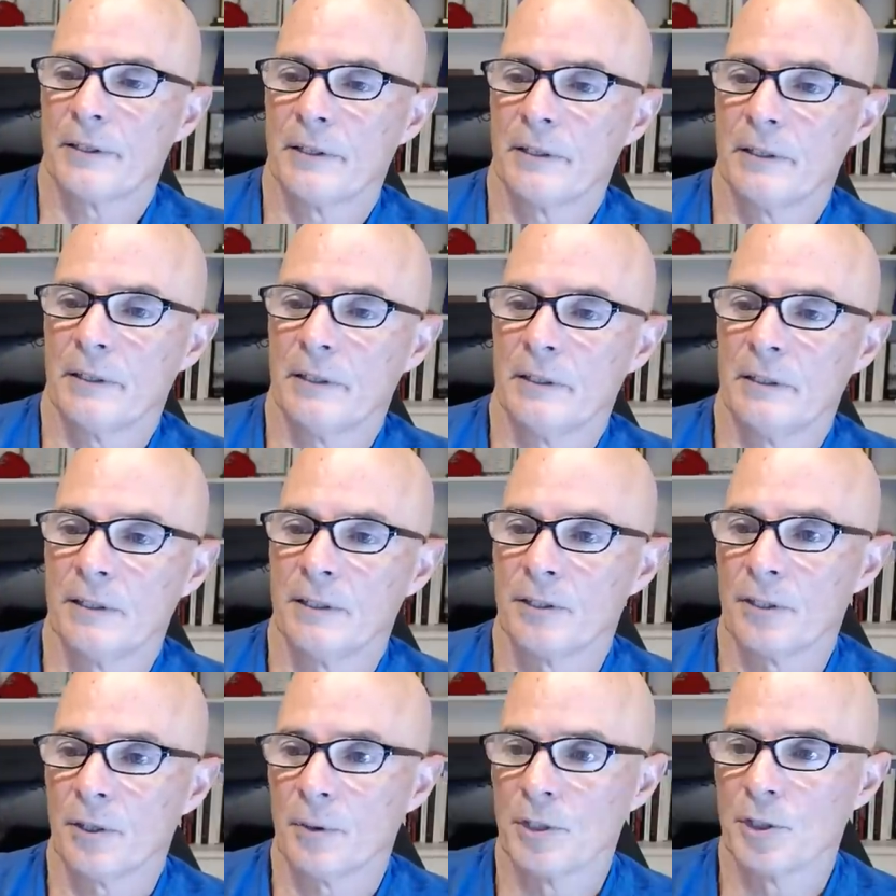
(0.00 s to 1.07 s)
Uh,
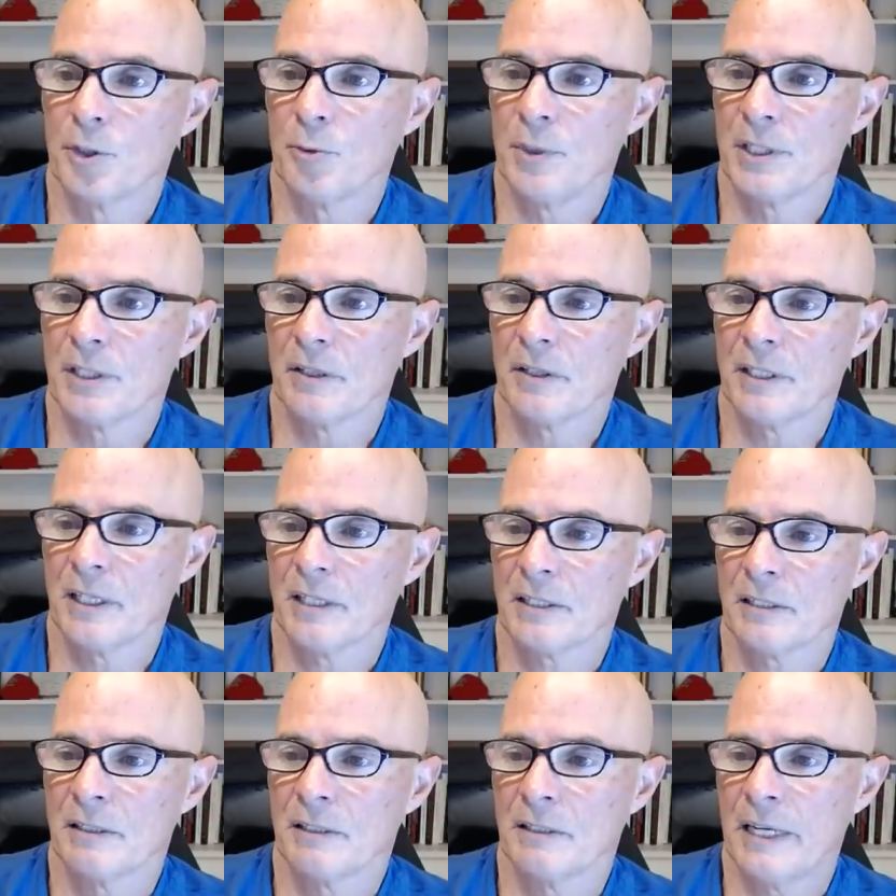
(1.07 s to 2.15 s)
should I run zoomies on the
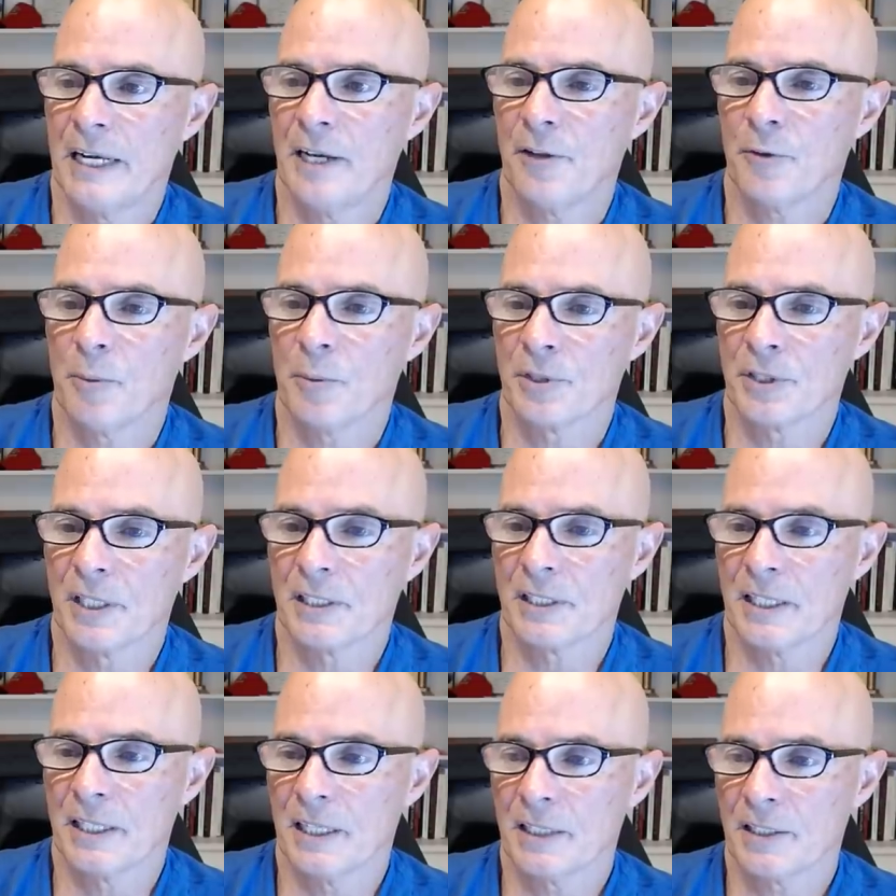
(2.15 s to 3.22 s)
test? 83%
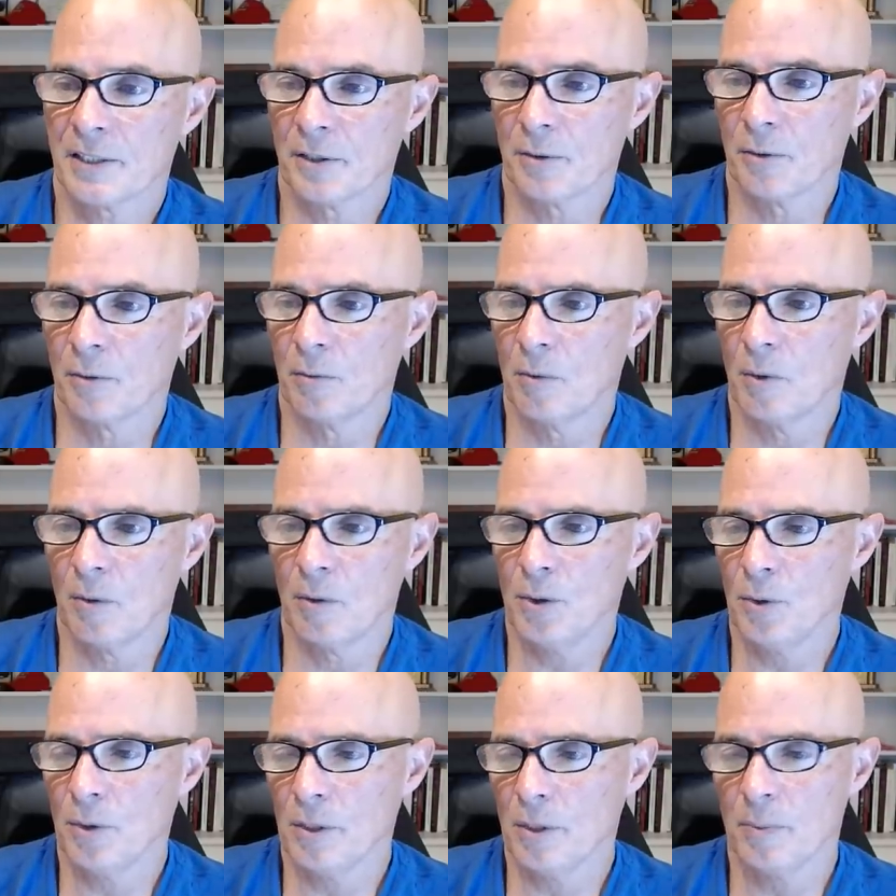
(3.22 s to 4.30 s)
saying yes. So well,
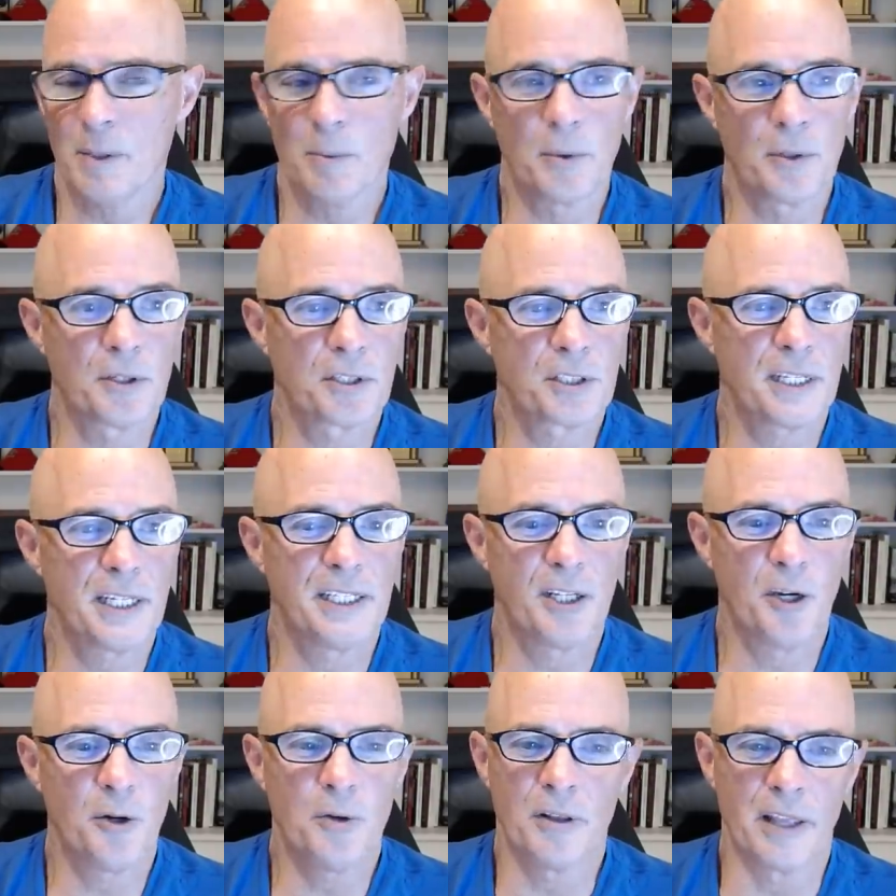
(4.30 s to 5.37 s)
who are the people that are saying
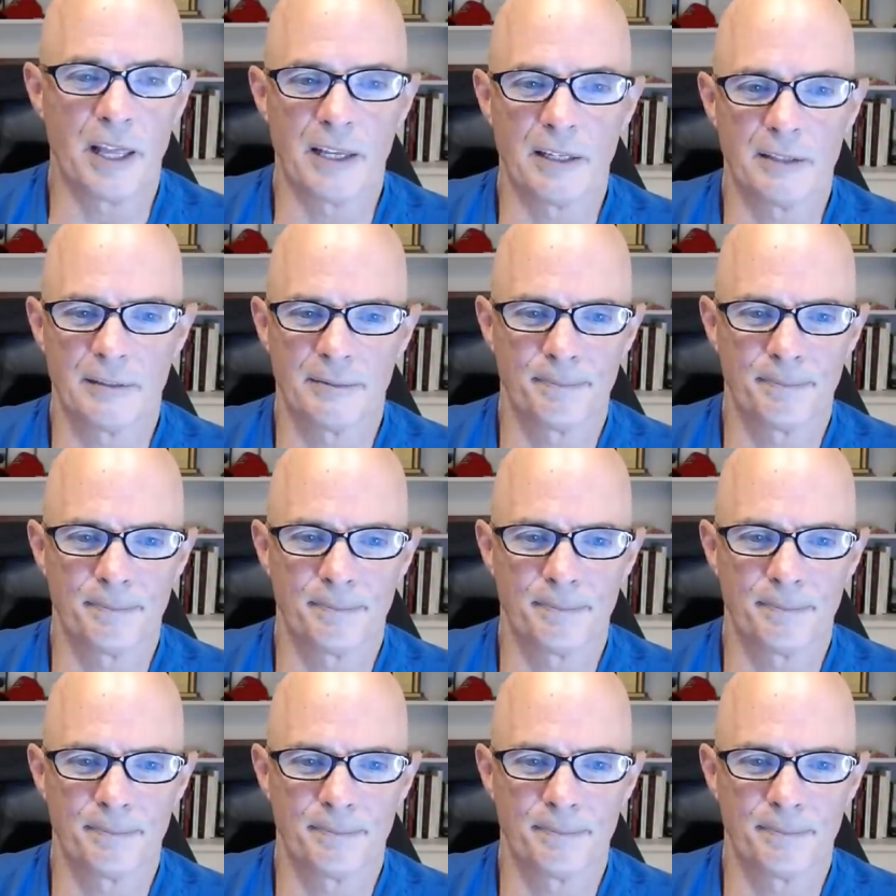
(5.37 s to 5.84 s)
no to that?